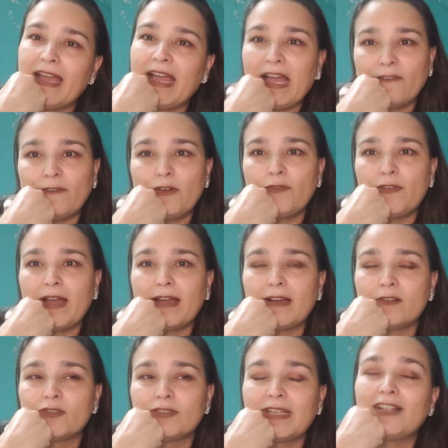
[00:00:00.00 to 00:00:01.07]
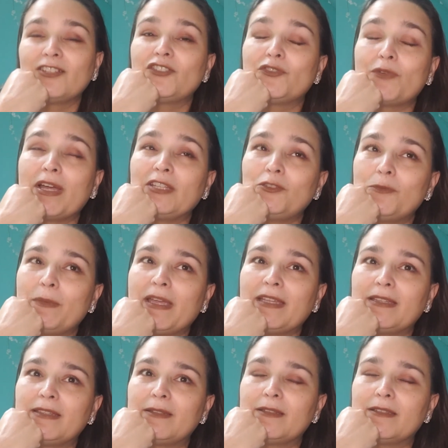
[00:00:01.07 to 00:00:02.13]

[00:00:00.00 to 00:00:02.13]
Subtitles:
half of August. I'm trying